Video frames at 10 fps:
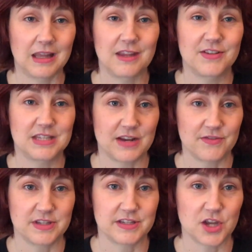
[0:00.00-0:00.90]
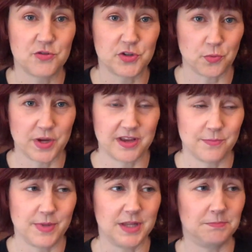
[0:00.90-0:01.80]
live in San Francisco, so we
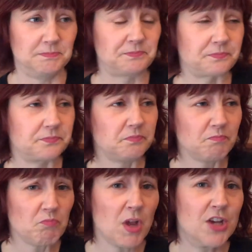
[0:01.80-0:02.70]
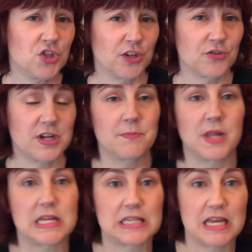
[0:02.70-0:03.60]
have been sheltering in
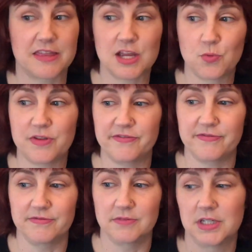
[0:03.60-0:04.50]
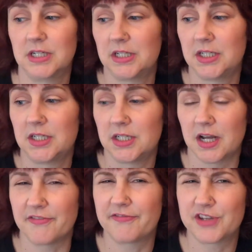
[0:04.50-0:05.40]
place. I think we've
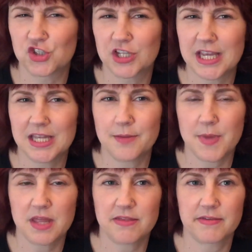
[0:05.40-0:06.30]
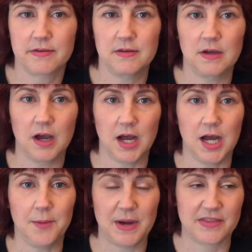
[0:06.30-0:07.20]
officially hit a month.
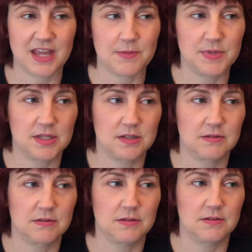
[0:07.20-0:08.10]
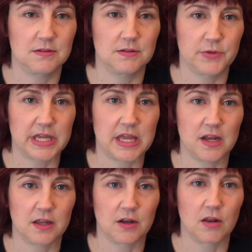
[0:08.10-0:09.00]
I think I've been doing it
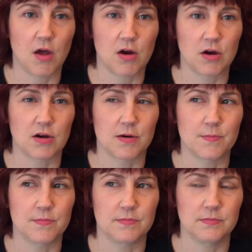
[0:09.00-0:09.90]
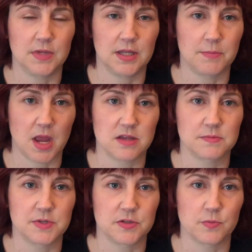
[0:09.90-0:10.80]
a little longer, and my
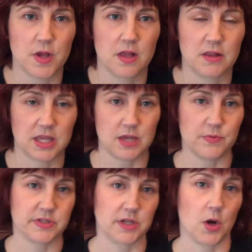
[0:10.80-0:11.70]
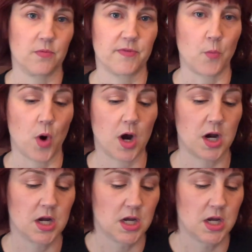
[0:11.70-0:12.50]
husband as well. Like, he was sent home from work